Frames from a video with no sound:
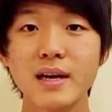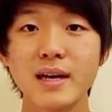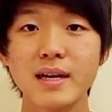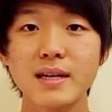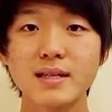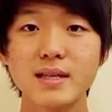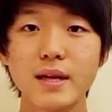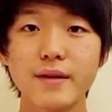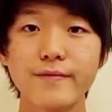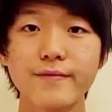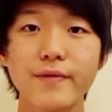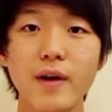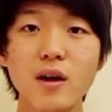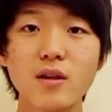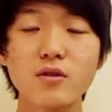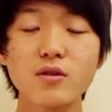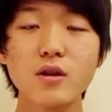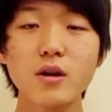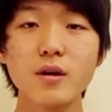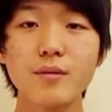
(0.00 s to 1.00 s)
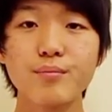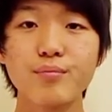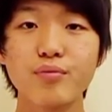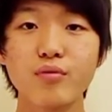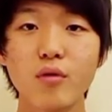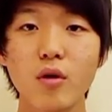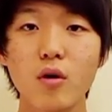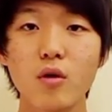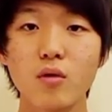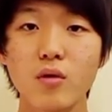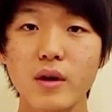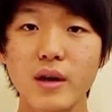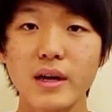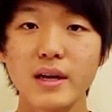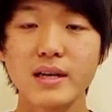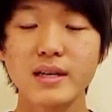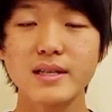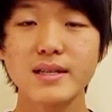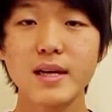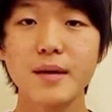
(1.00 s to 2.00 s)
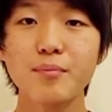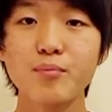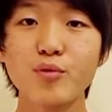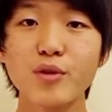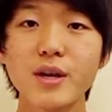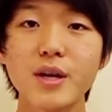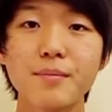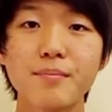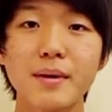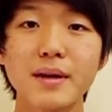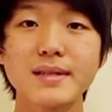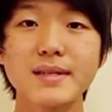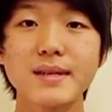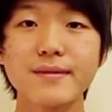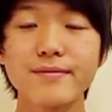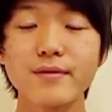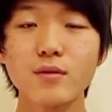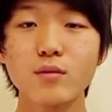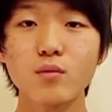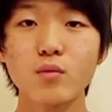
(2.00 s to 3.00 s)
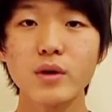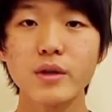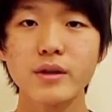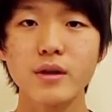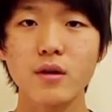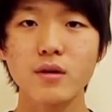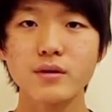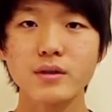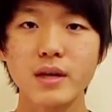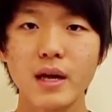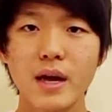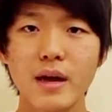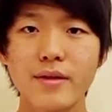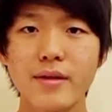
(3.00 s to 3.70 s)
is that Final Cut Pro is separated by different windows